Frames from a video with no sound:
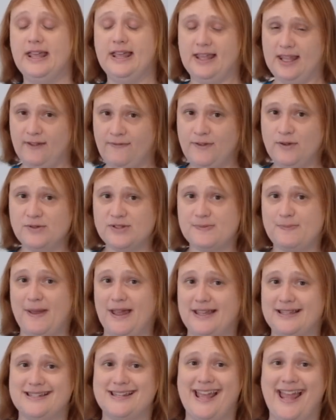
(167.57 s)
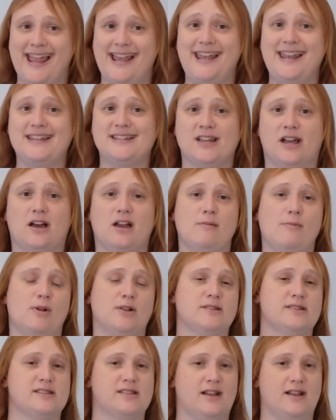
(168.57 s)
If you spend any time
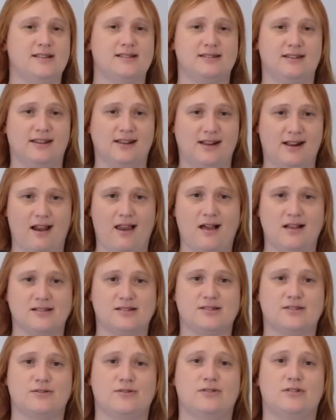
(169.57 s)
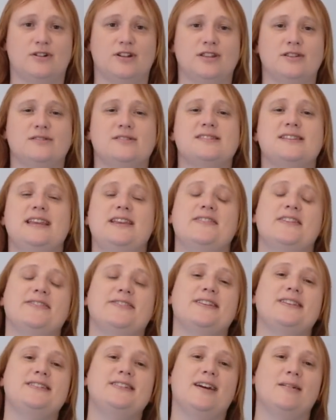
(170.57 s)
on sites like Glassdoor, you'll see that
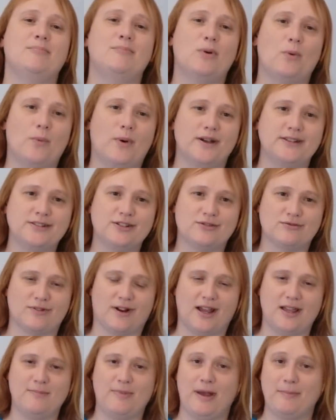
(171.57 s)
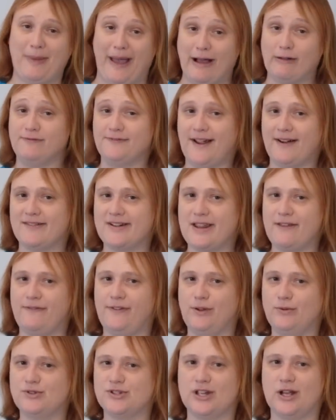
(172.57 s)
the number one gripe about Faraday
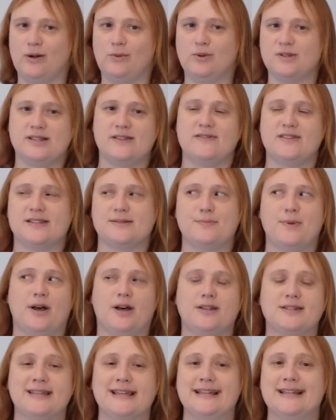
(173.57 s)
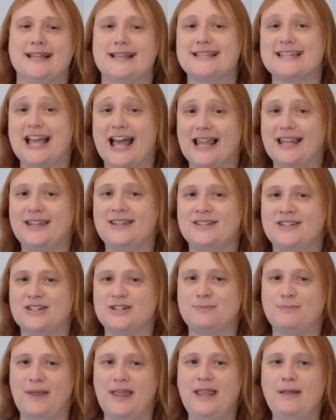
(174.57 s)
Future wasn't the smart,
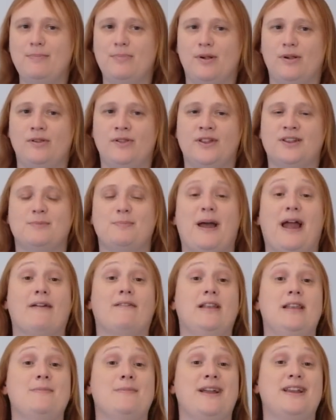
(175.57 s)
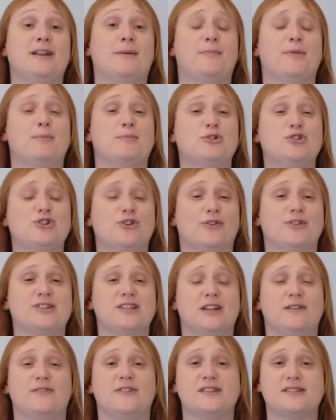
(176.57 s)
talented people that apparently made up the
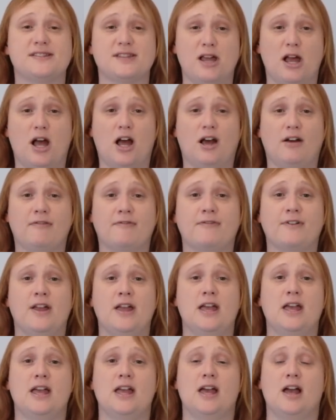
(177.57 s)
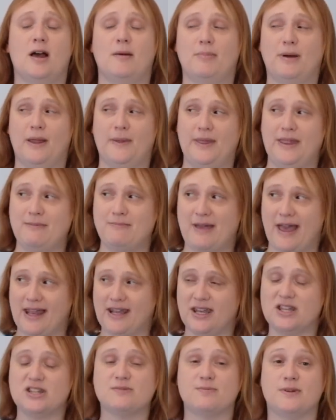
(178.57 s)
majority of the staff, but the
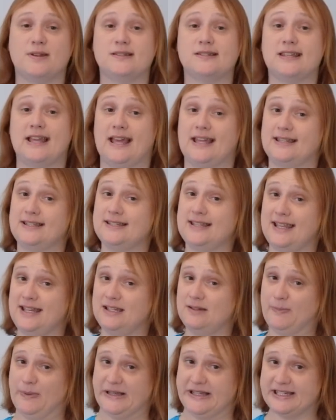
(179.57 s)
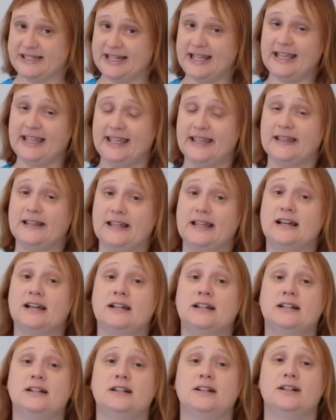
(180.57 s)
management and, in
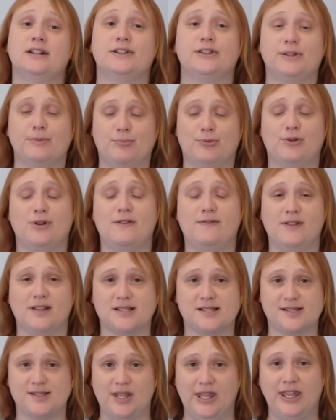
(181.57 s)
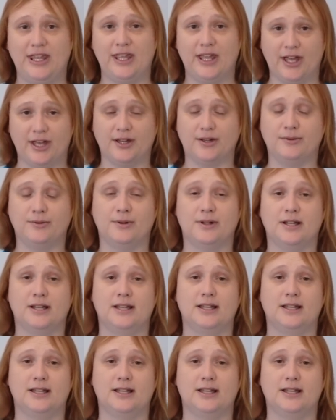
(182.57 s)
particular, the previous CEO.